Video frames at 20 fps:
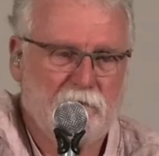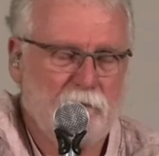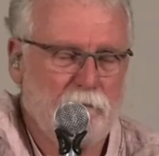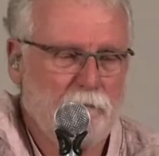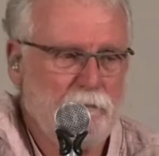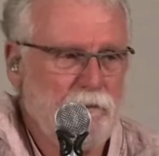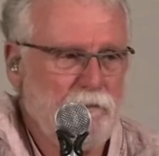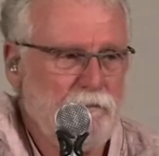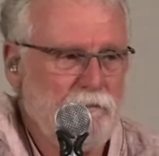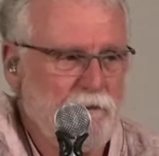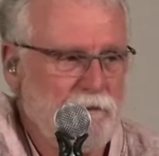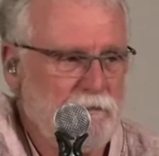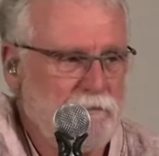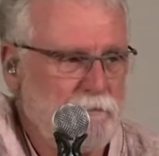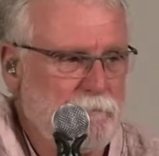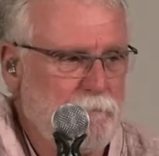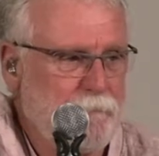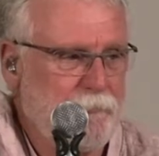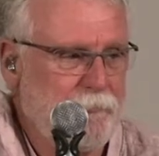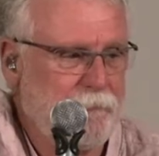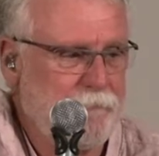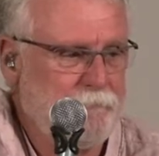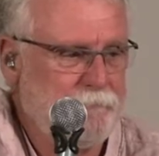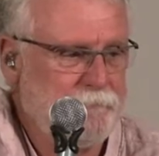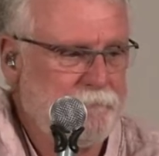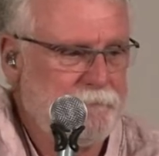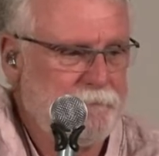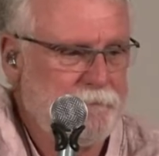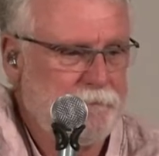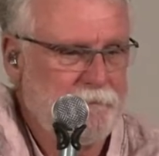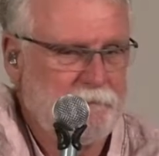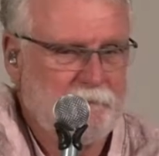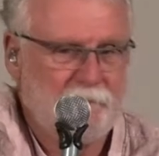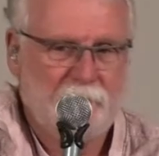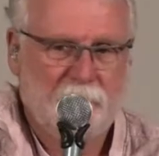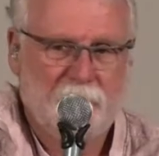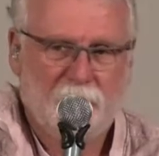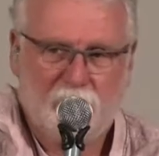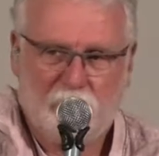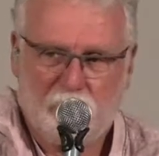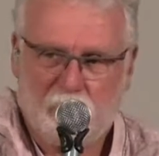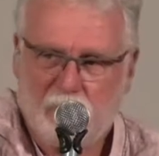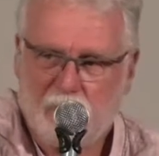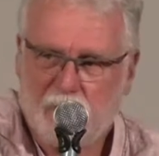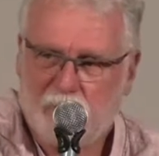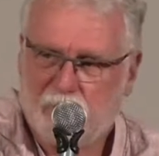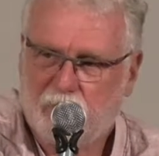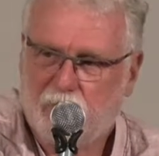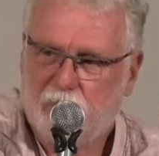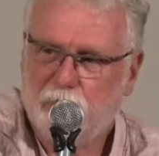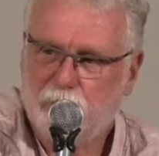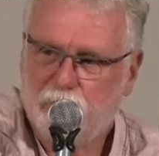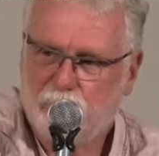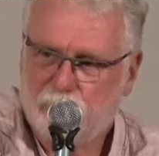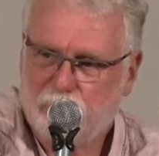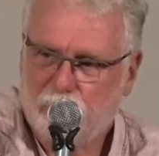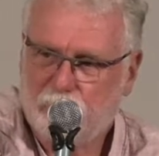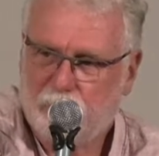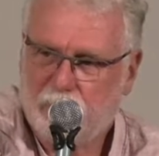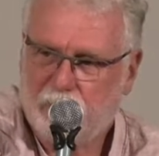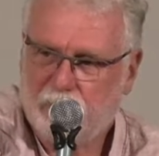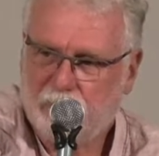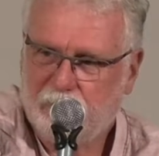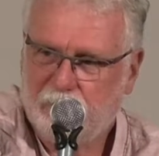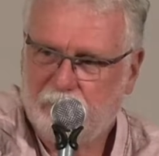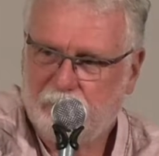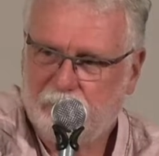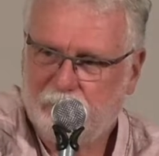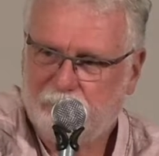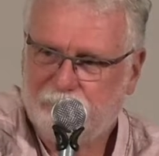for movies. So we can have a commercial break now.